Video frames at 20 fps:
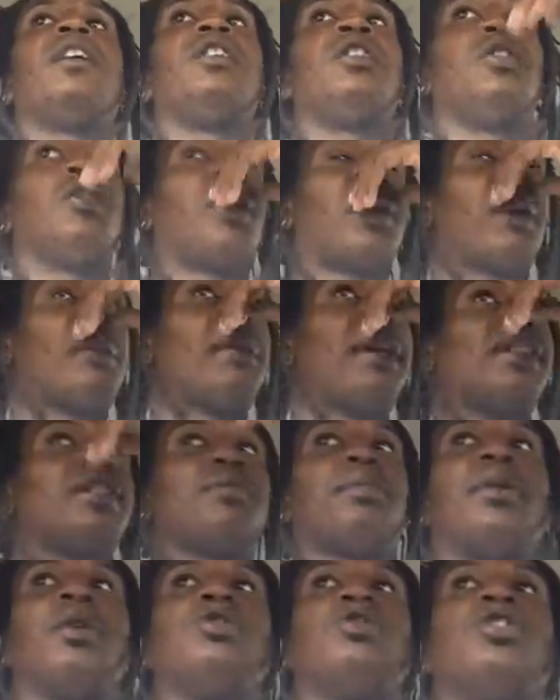You know what I mean? As
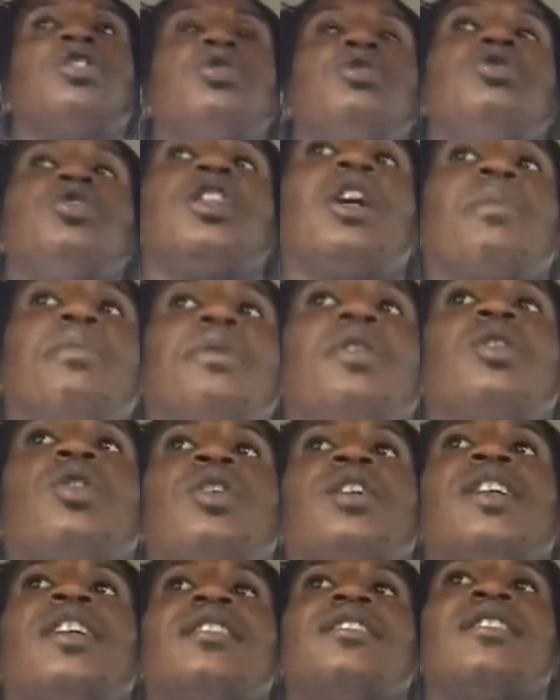opposed to you jumping
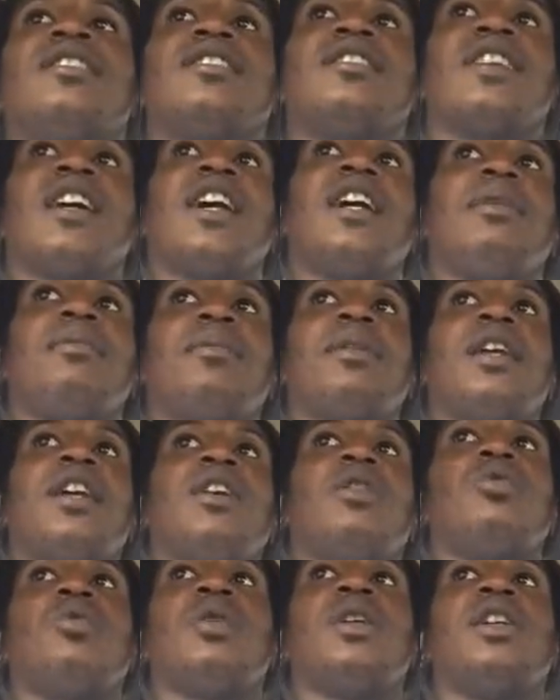on it, it's the same
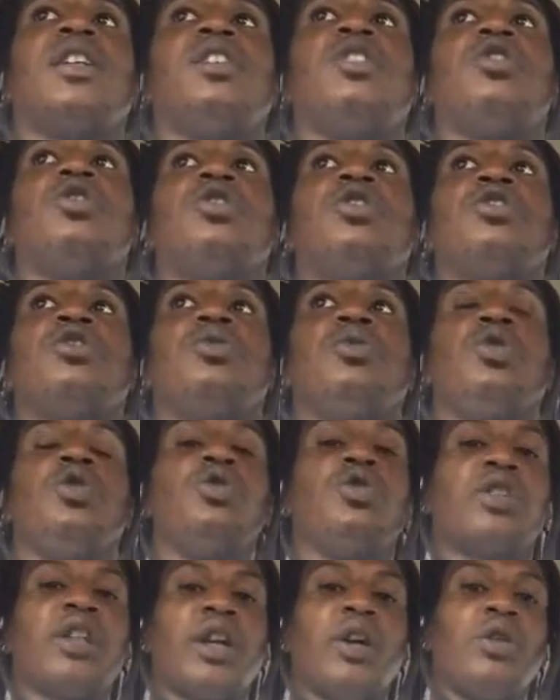thing when you you
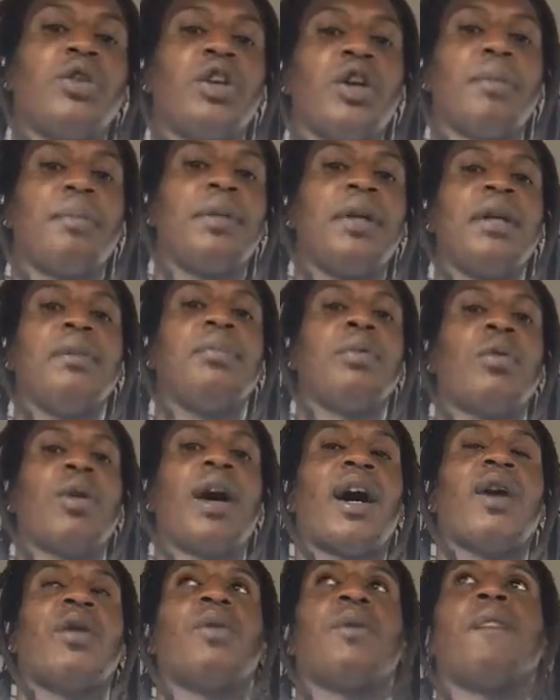sell your people
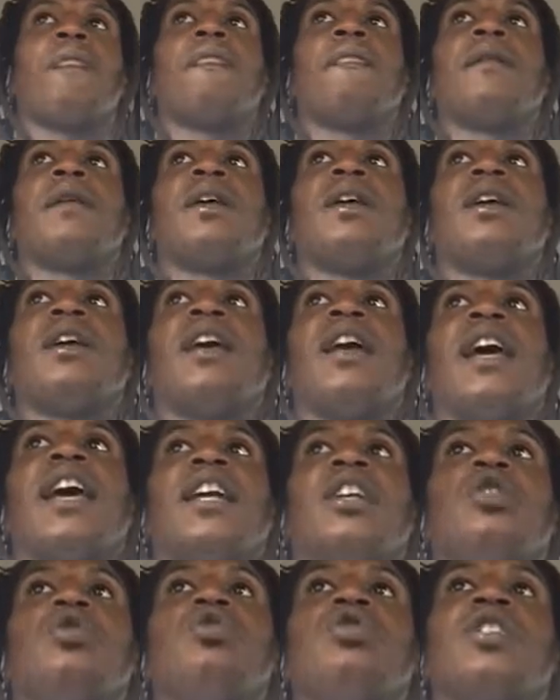out
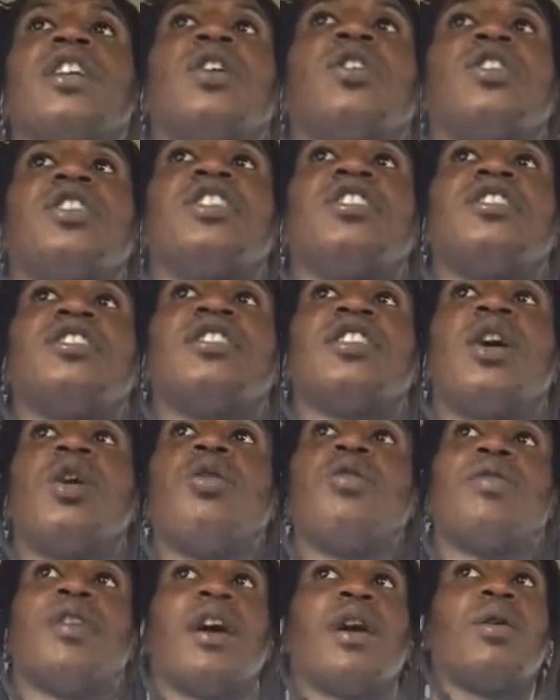and you sell
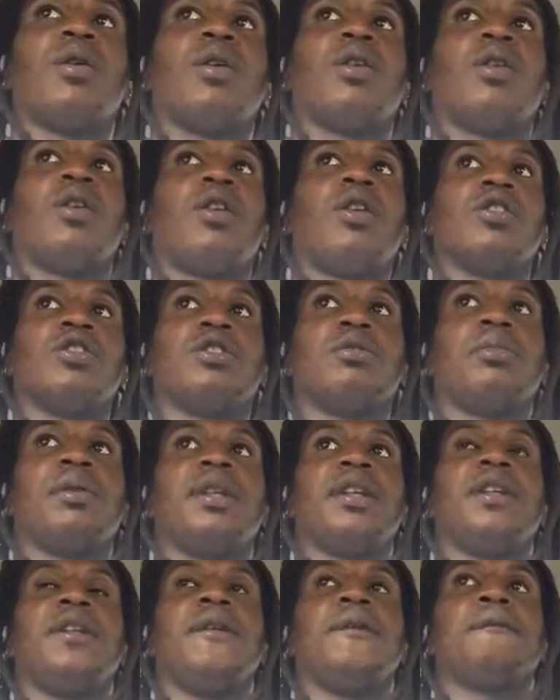yourself out
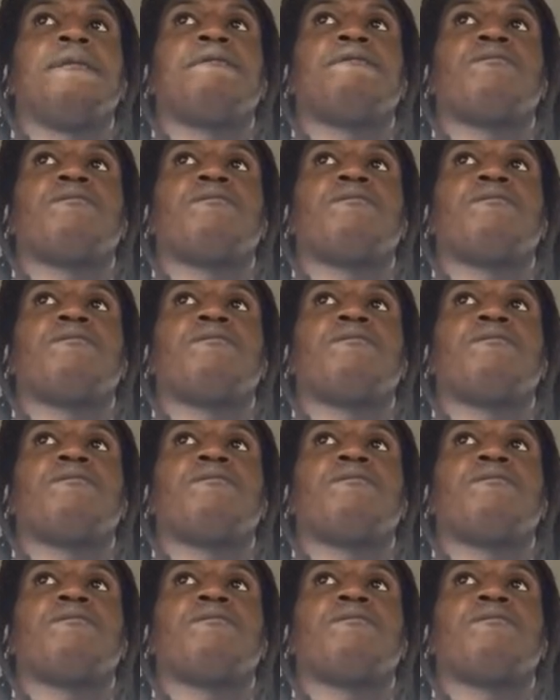ultimately.